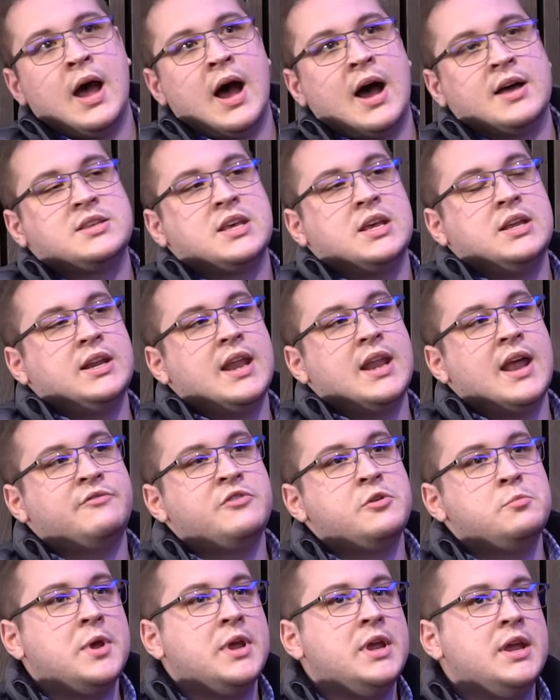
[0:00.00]
I think never
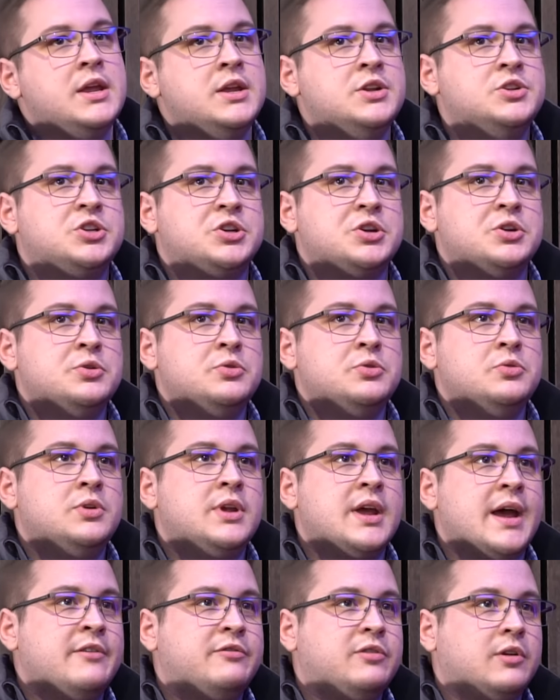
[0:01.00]
be too
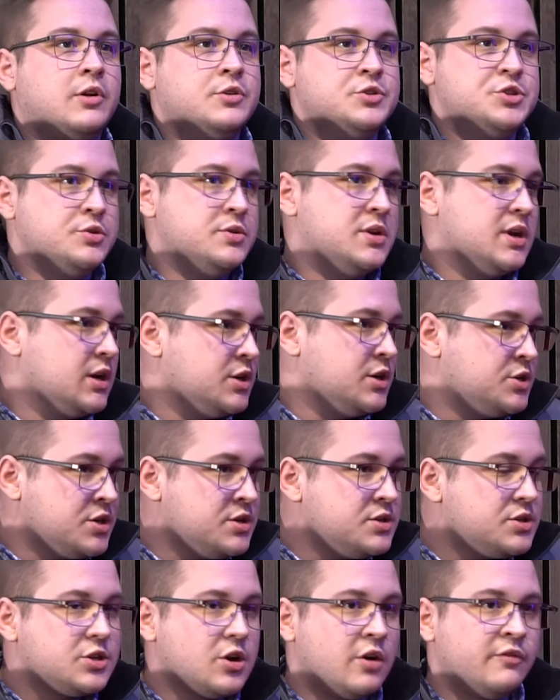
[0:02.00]
careful on due
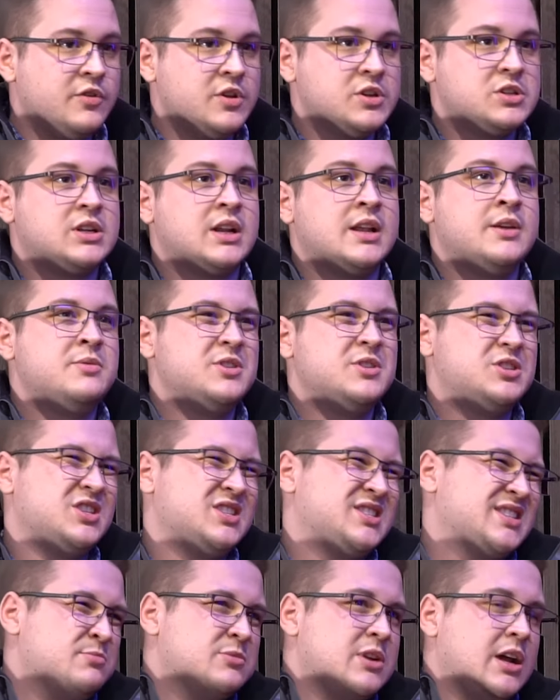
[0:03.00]
diligence, obviously, which
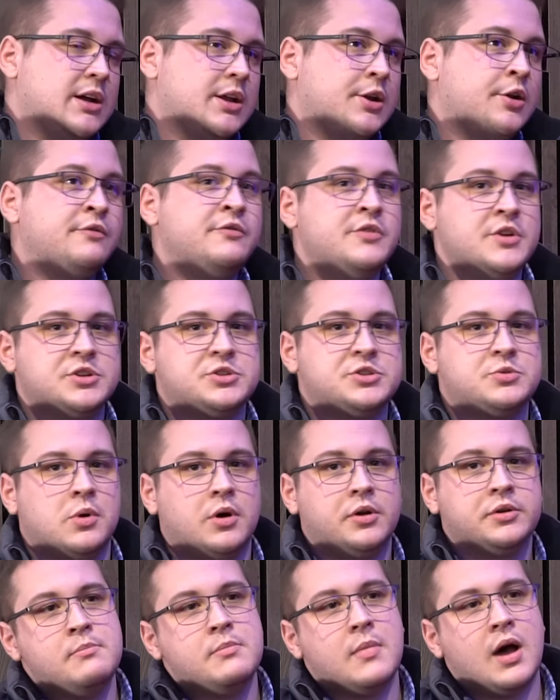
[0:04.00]
seems like an obvious
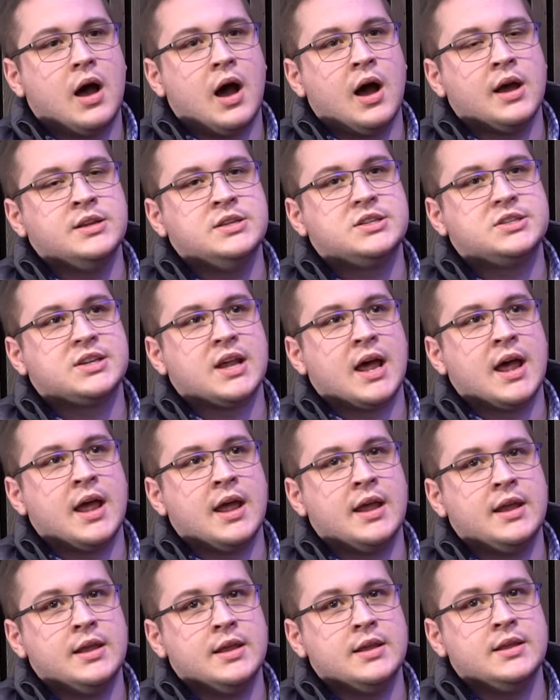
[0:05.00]
one. I'd
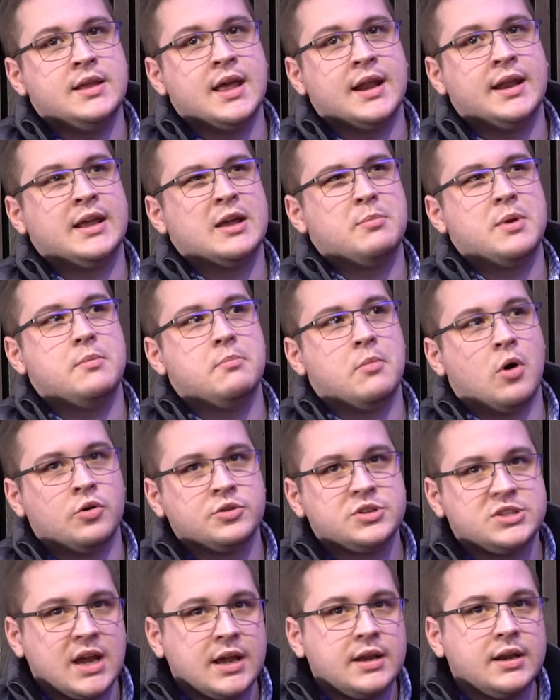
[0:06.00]
say getting a bit more
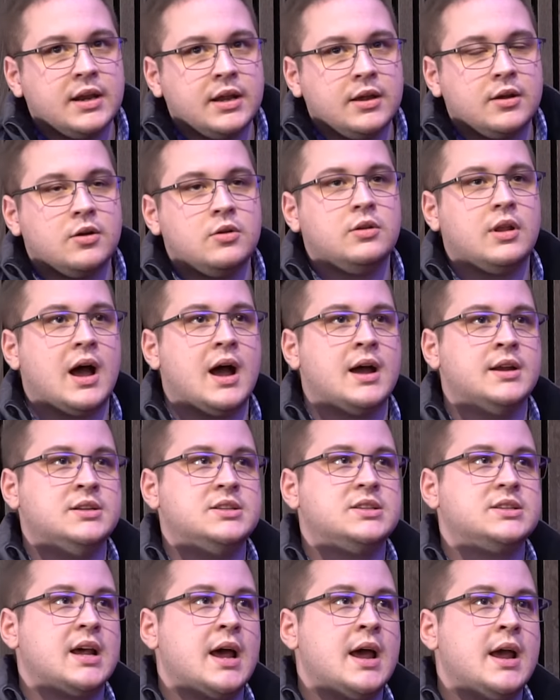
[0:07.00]
technical. I'd
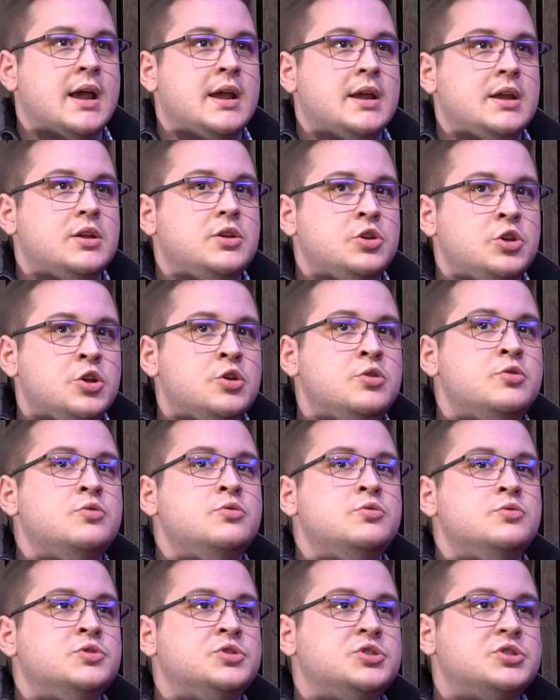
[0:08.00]
say
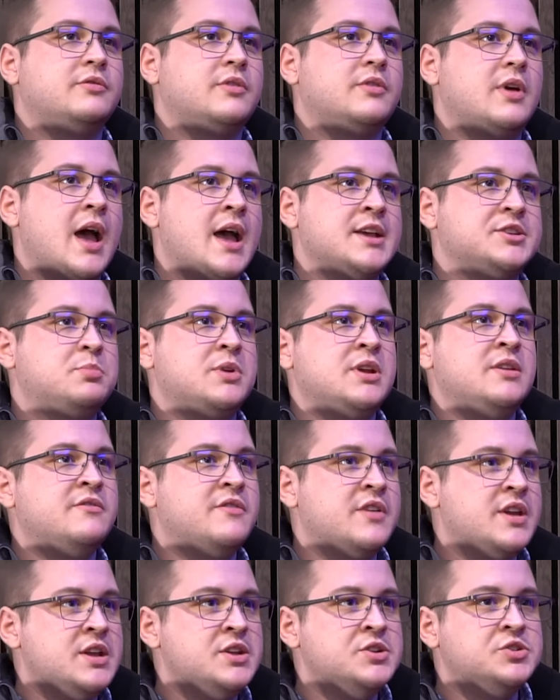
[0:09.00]
use
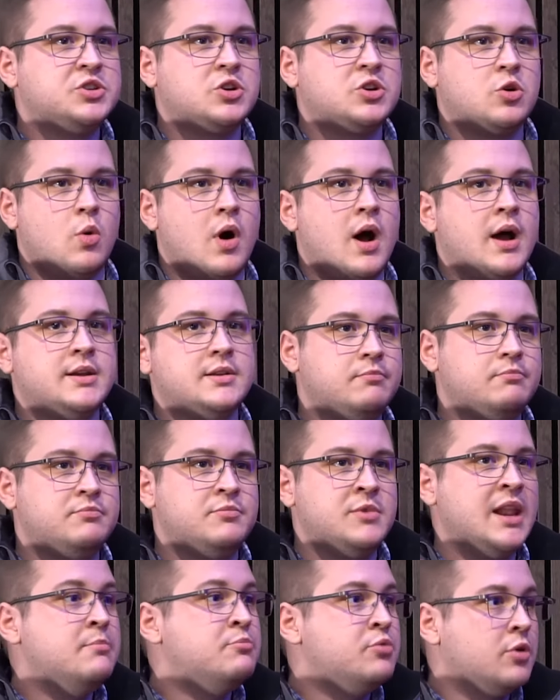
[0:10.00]
SPVs quite
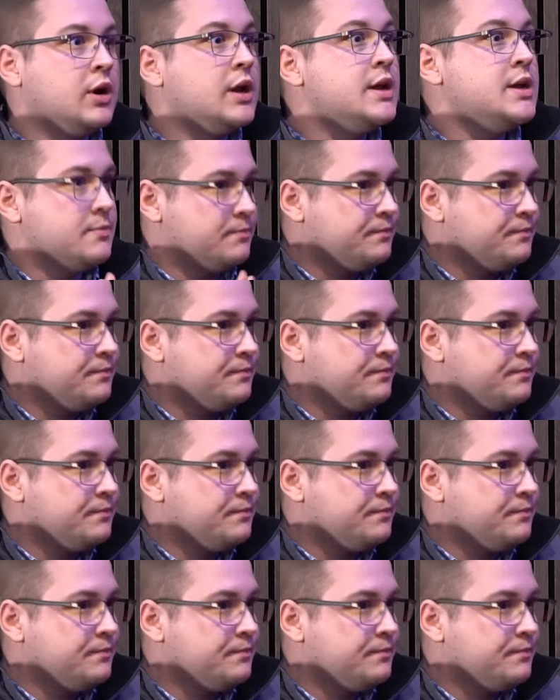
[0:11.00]
liberally.